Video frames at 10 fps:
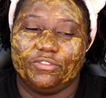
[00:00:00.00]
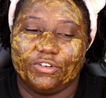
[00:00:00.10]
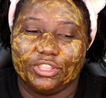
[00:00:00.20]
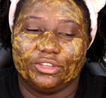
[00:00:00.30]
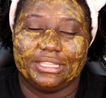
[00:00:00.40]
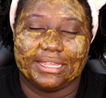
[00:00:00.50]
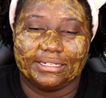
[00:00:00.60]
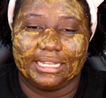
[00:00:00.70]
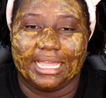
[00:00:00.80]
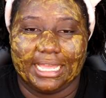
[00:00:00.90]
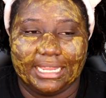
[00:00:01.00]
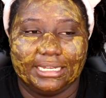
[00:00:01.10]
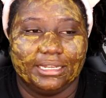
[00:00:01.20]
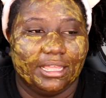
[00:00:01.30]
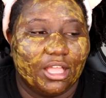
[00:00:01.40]
further down the
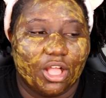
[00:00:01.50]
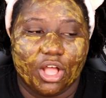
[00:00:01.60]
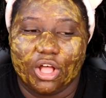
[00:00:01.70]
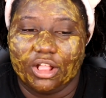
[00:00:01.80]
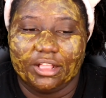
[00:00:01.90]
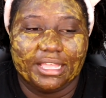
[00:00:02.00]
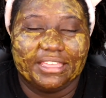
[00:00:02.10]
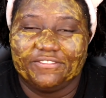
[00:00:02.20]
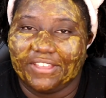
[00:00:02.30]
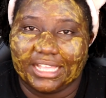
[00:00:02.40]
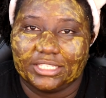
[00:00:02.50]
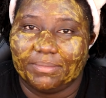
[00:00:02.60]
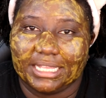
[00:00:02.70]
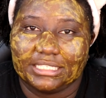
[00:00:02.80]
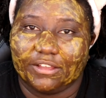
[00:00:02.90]
line, I'll advance
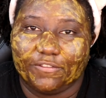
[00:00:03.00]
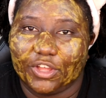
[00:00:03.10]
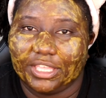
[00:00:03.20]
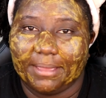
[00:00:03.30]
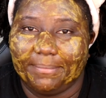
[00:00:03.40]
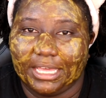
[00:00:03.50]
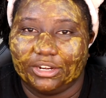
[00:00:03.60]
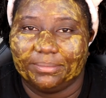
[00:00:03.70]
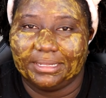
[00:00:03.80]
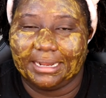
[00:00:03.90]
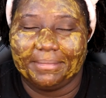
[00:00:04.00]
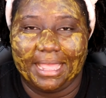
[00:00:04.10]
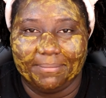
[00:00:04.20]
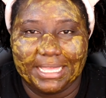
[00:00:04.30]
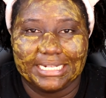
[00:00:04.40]
myself, I'll get better. But I'm
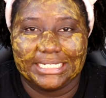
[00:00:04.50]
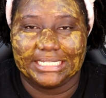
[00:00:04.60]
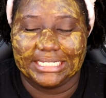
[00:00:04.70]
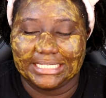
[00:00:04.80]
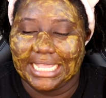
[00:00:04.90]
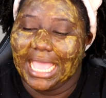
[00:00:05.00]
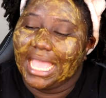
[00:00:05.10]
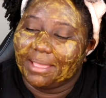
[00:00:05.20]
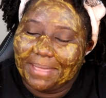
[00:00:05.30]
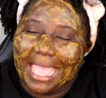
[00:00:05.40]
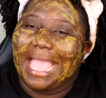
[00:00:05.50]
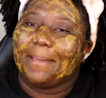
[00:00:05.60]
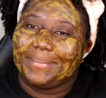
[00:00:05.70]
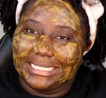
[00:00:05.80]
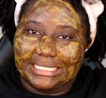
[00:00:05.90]
happy I did this. I'm
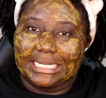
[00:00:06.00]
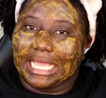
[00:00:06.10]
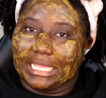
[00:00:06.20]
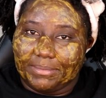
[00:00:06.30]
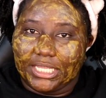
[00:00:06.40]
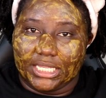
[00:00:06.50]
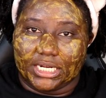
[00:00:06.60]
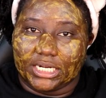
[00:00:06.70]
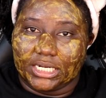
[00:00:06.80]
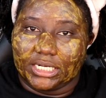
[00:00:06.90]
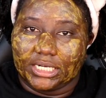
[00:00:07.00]
happy that I am here